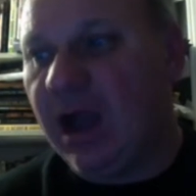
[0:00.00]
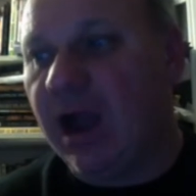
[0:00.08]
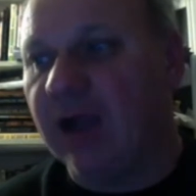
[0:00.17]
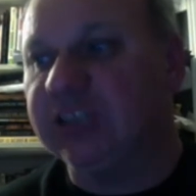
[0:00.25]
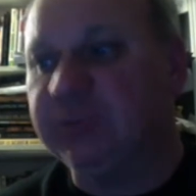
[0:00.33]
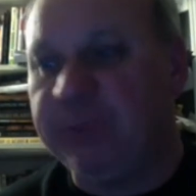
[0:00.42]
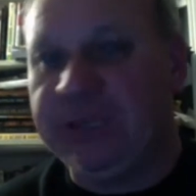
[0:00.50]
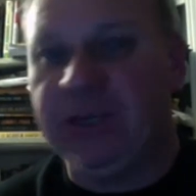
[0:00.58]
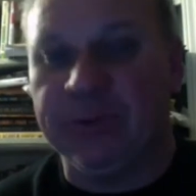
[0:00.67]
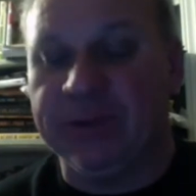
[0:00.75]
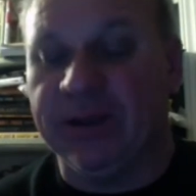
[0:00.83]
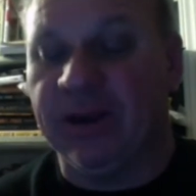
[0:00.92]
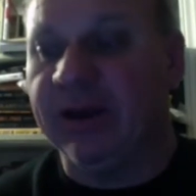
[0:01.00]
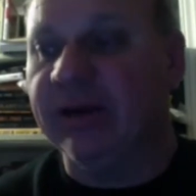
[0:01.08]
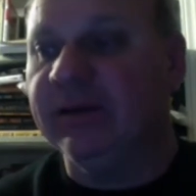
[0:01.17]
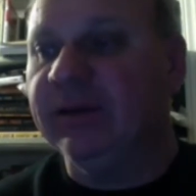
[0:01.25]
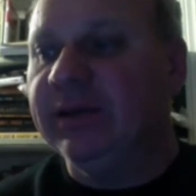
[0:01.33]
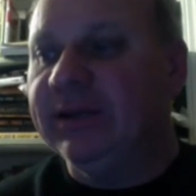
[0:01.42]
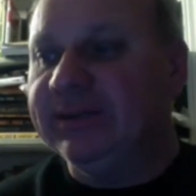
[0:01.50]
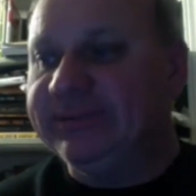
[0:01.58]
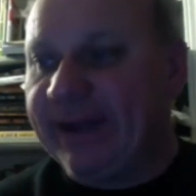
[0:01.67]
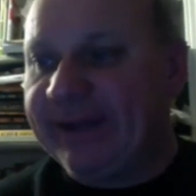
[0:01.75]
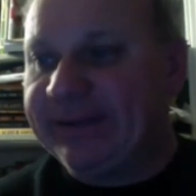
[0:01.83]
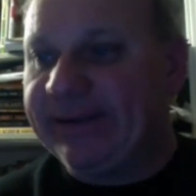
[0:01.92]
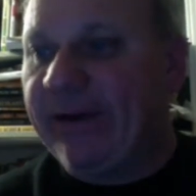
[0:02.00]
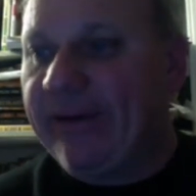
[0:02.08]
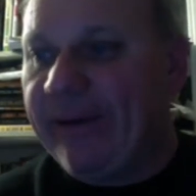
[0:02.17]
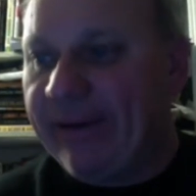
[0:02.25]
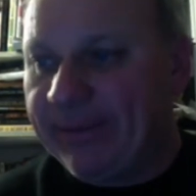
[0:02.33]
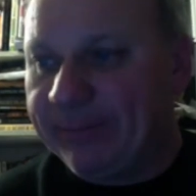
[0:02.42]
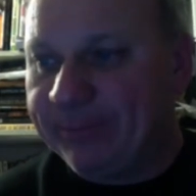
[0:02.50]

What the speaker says: speaker with an R.com.